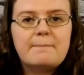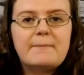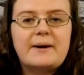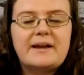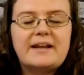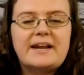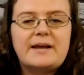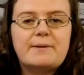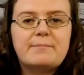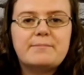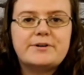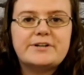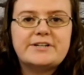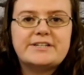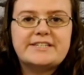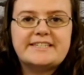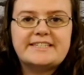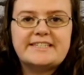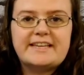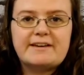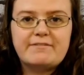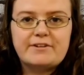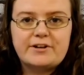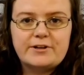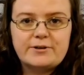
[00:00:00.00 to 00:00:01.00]
my number is
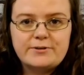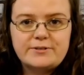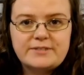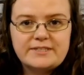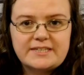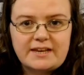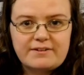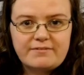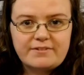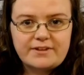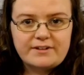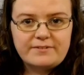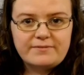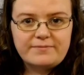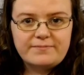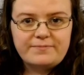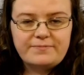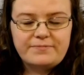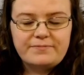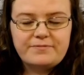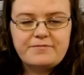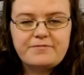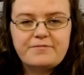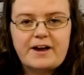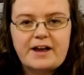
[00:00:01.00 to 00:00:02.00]

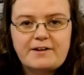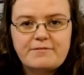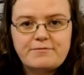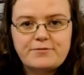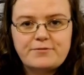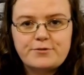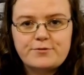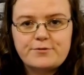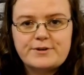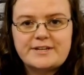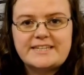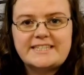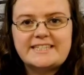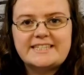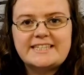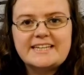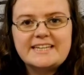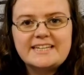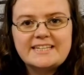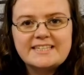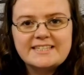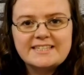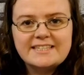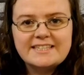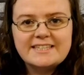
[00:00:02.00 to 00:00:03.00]

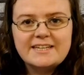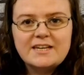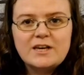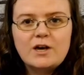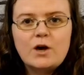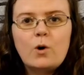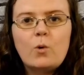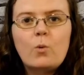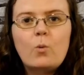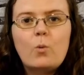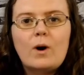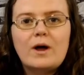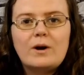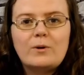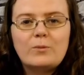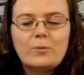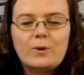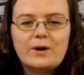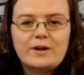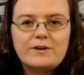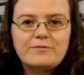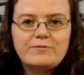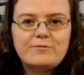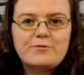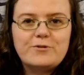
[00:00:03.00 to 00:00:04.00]

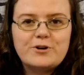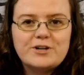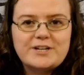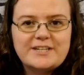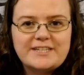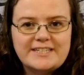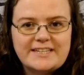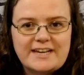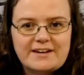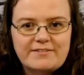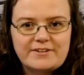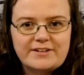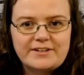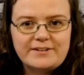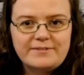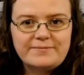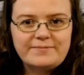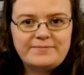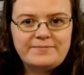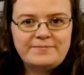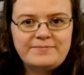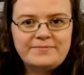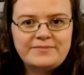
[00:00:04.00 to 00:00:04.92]
707-536-1147.